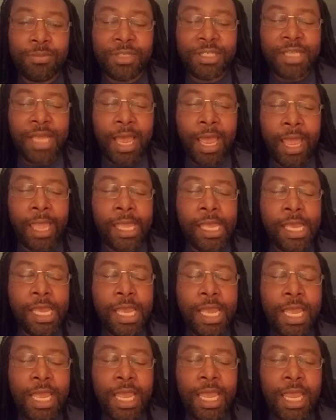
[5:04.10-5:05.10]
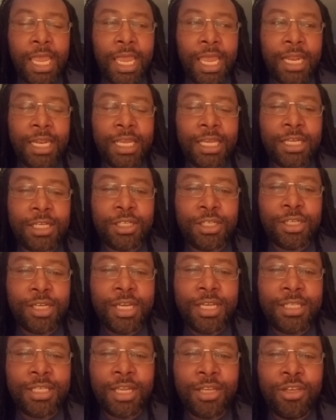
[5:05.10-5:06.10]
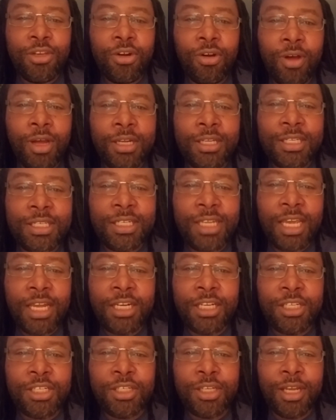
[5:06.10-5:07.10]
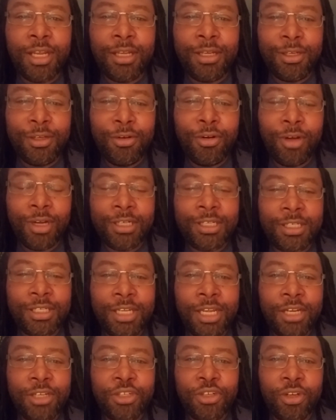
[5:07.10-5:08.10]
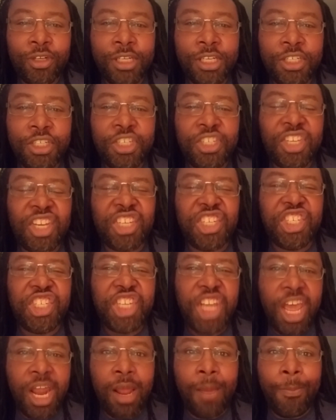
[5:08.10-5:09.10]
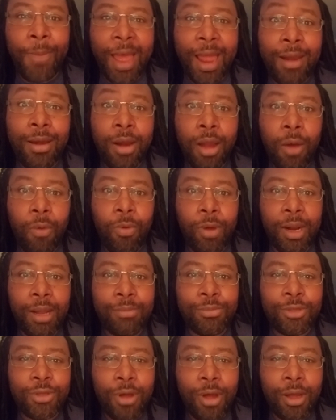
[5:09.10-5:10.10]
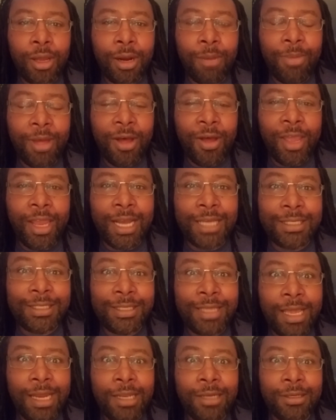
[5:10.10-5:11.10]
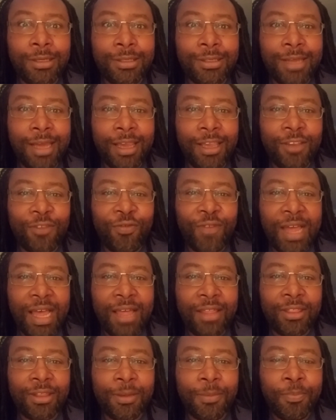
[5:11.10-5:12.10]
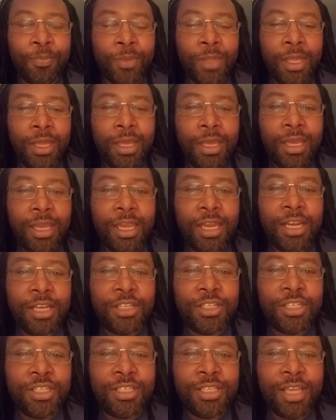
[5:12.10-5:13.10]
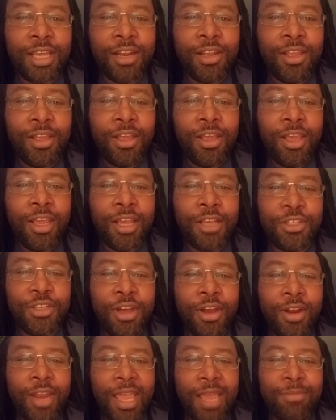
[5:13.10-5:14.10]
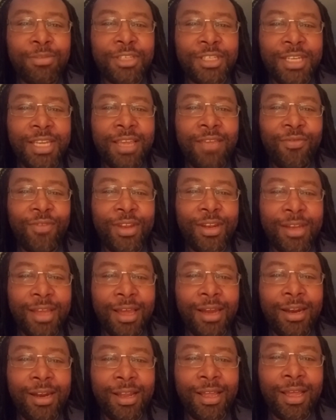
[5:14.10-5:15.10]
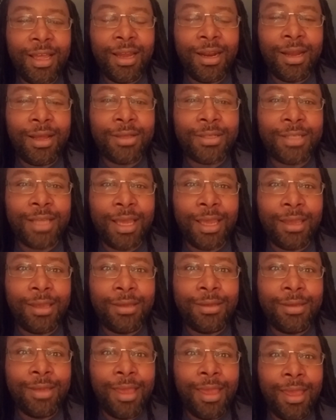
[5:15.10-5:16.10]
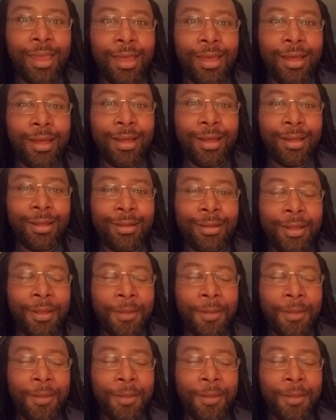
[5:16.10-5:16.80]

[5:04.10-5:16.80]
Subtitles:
say. And then he said, "You don't understand. You don't understand, Shirley." And she said, "Shut up! I know what I'm talking about." And I said, "He looks like his father." And then she said, "Is your name Steven, da da da?" And I was like, "Yeah."